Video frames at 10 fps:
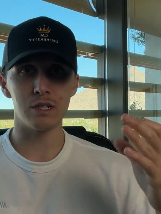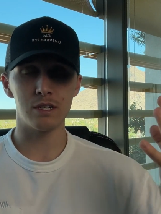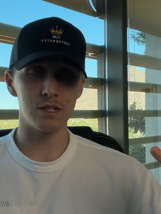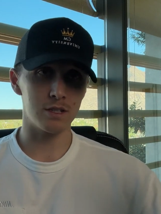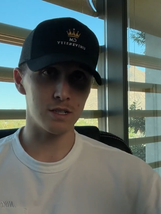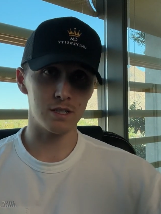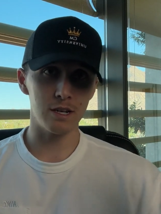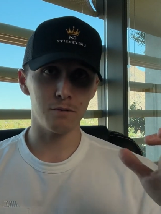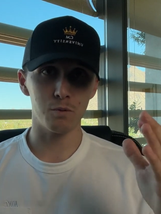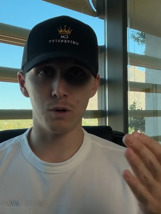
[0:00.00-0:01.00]
is to
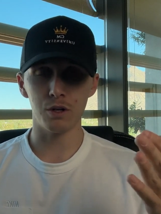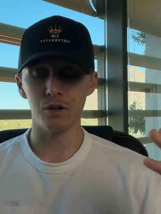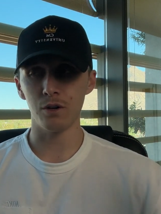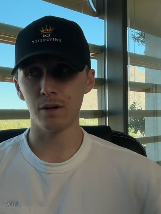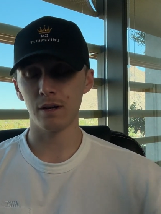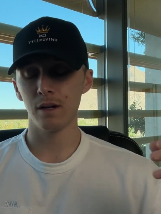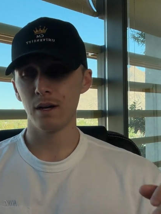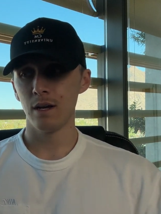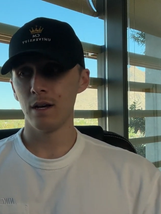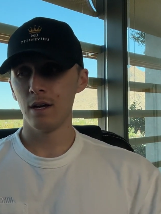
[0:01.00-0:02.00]
succeed with what you're doing.
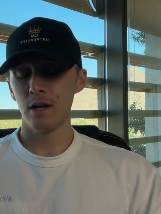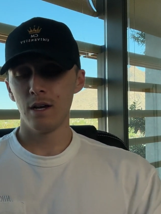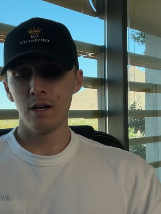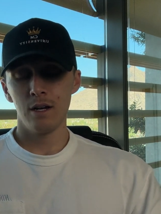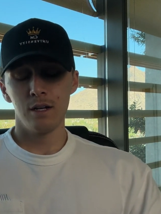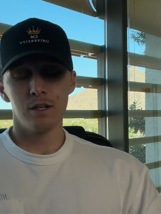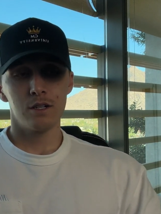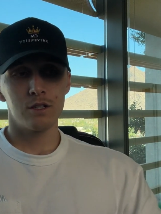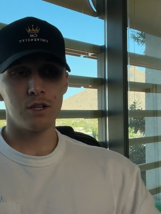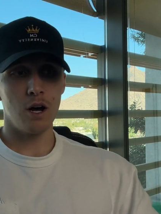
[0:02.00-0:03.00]

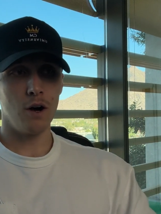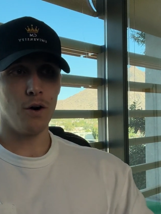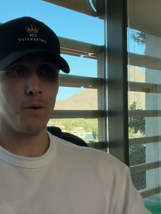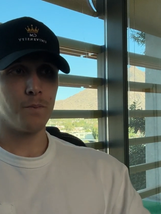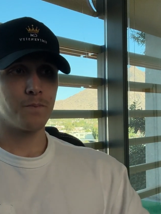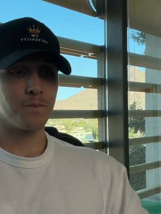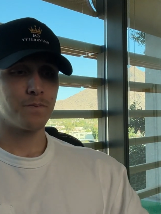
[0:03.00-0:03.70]
So,